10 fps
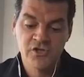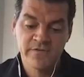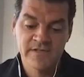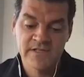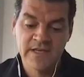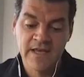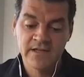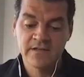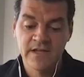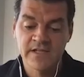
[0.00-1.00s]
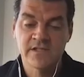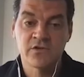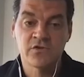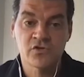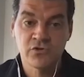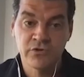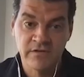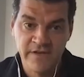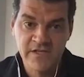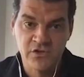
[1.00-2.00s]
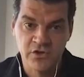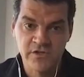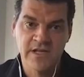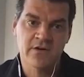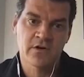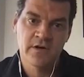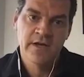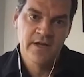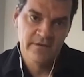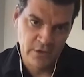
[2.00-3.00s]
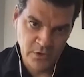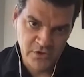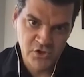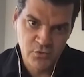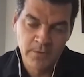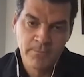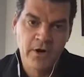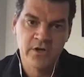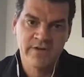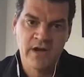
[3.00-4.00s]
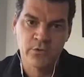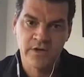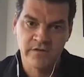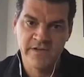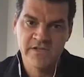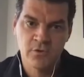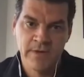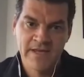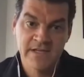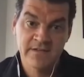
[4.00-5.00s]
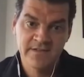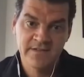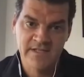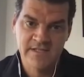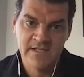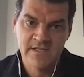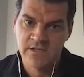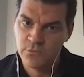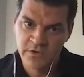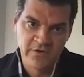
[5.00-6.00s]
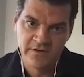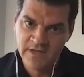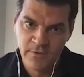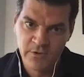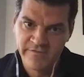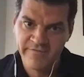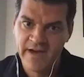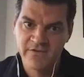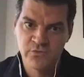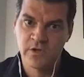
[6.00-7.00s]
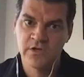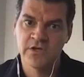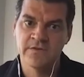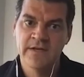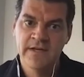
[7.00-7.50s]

sophisticated institutional investors that are very a strong part of our investor base at TSX, we're talking about a 5 trillion